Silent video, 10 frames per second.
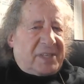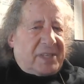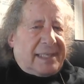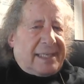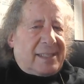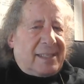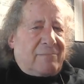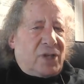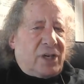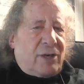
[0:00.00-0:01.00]
to let
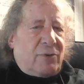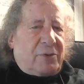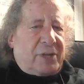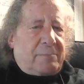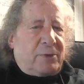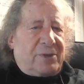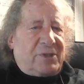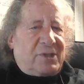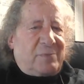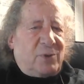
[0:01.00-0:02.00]
them know that
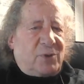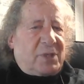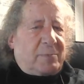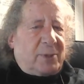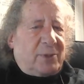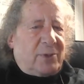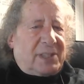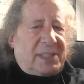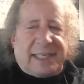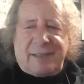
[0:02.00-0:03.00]
Prince's music
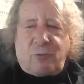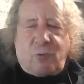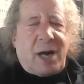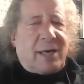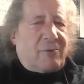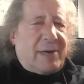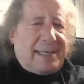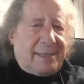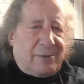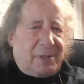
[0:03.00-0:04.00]
belonged on rock
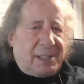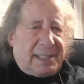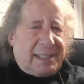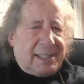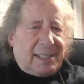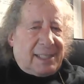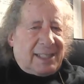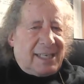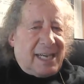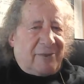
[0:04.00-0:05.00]
radio,
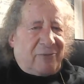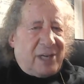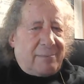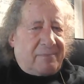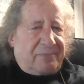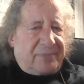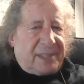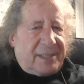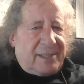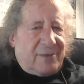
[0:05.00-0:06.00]
on FM
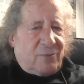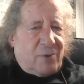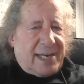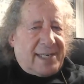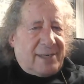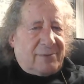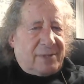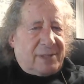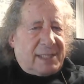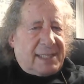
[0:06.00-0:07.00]
radio.
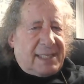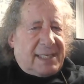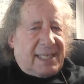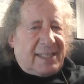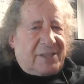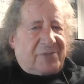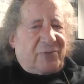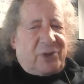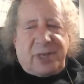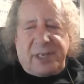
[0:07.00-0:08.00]
And it's
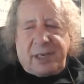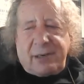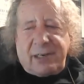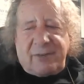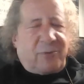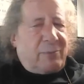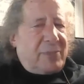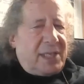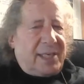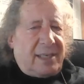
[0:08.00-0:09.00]
very hard for
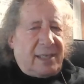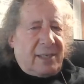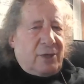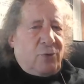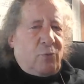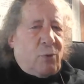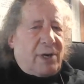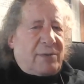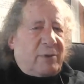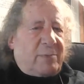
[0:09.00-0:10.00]
me, who
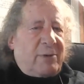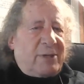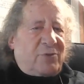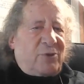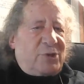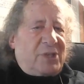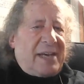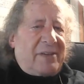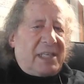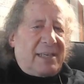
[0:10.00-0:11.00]
worked with Prince for
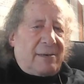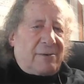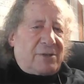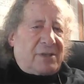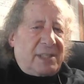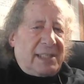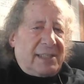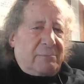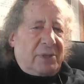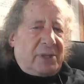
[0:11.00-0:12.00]
7 years,
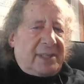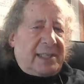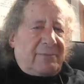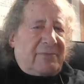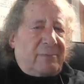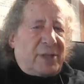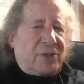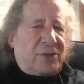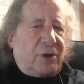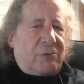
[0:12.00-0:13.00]
building him from a
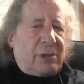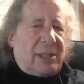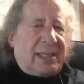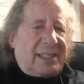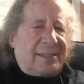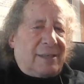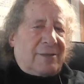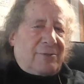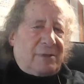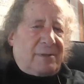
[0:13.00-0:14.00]
total
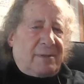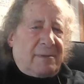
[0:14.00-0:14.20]
unknown